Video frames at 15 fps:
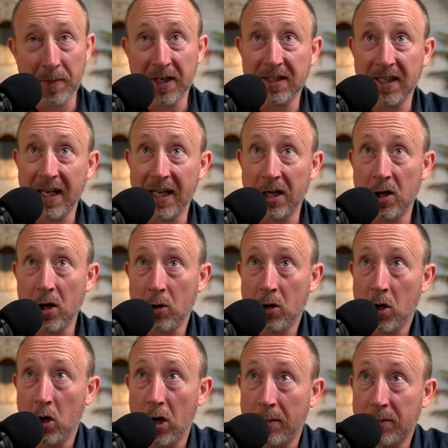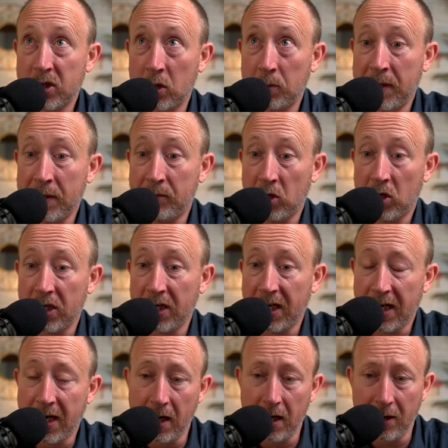Because again, in no code, I'm sure people can
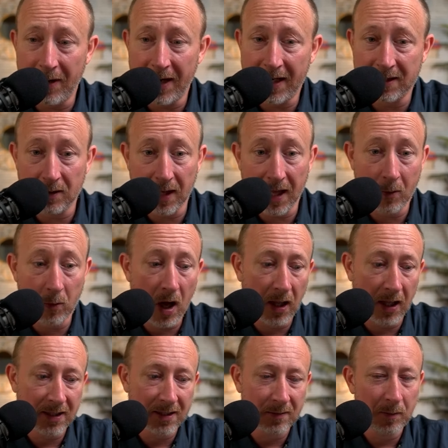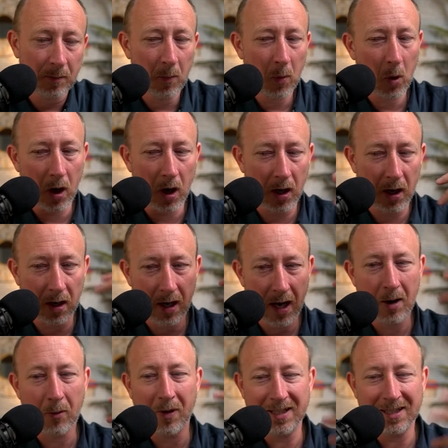get carried away because they're like, well, it's more,
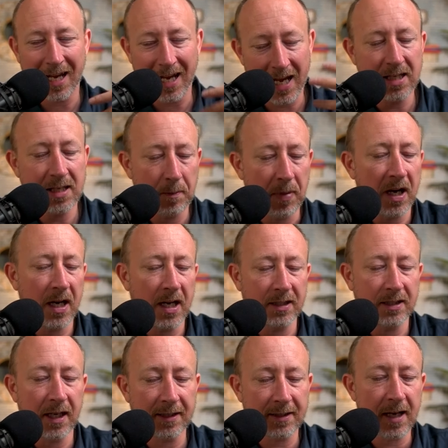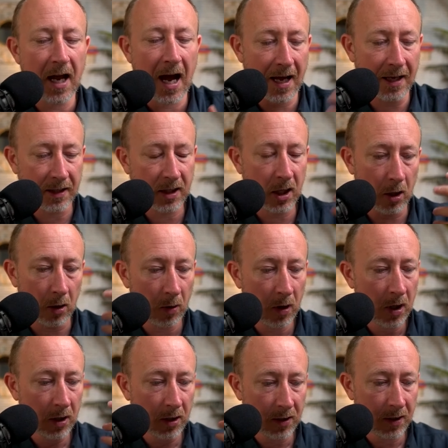I don't want to say easy, but it's not,
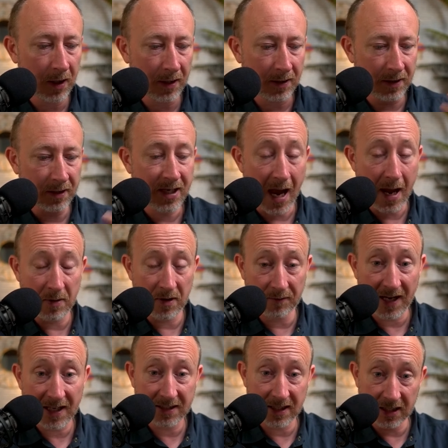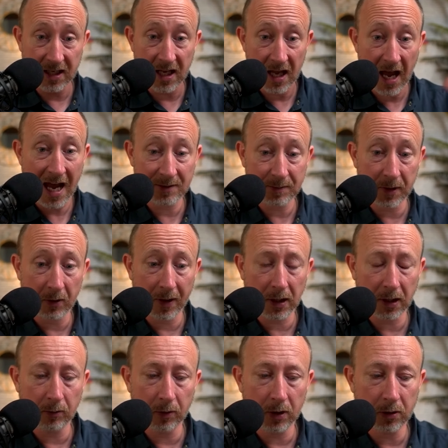the time invested has been
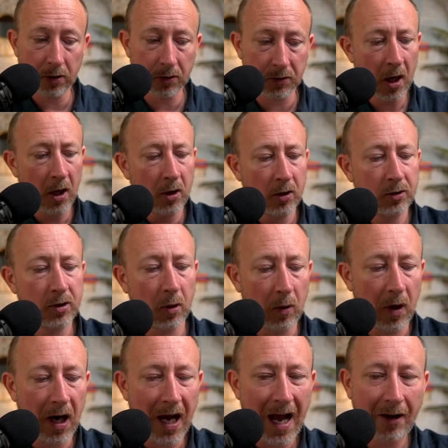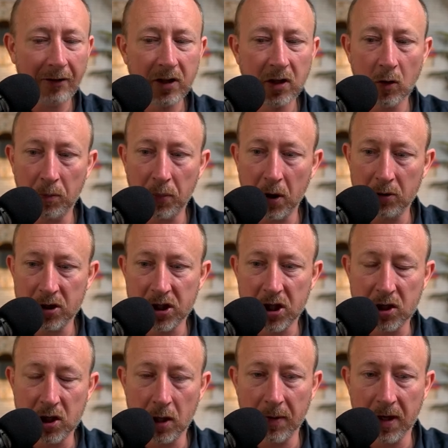greatly reduced. So how do you approach
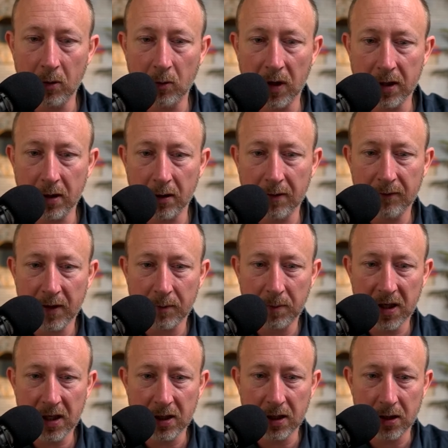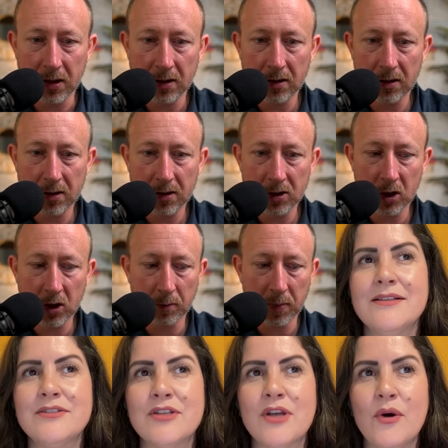determining what your MVP should
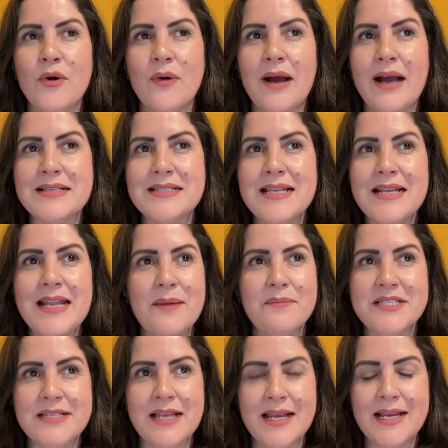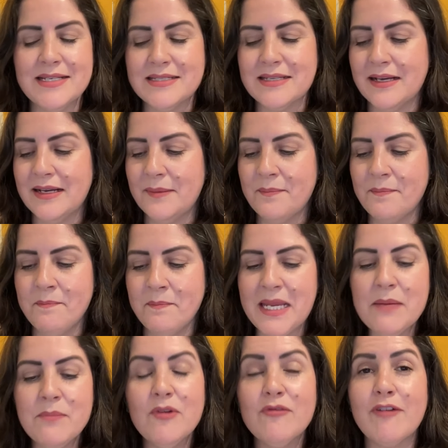So as the name says,
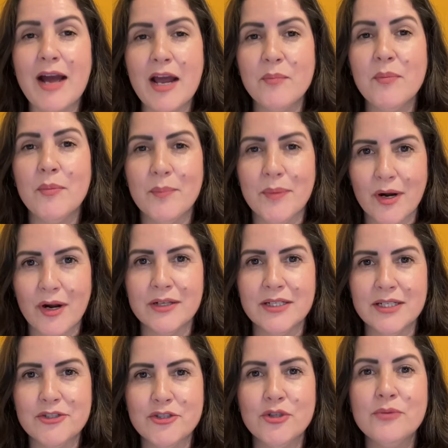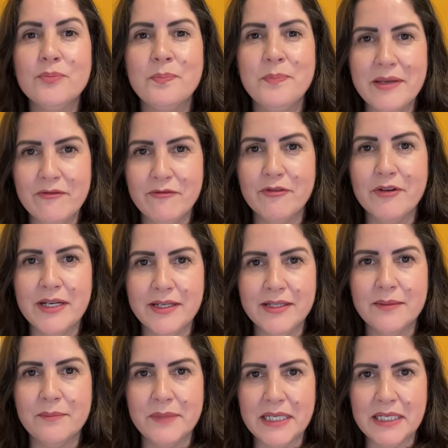minimal viable product should be really
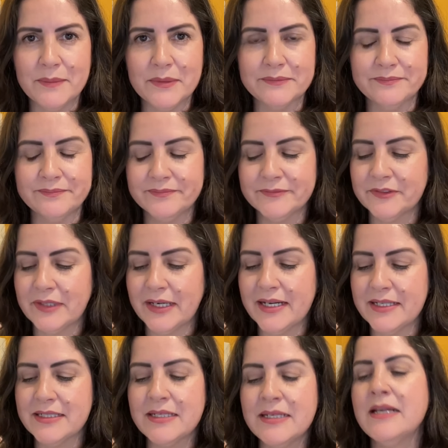the minimum. Right?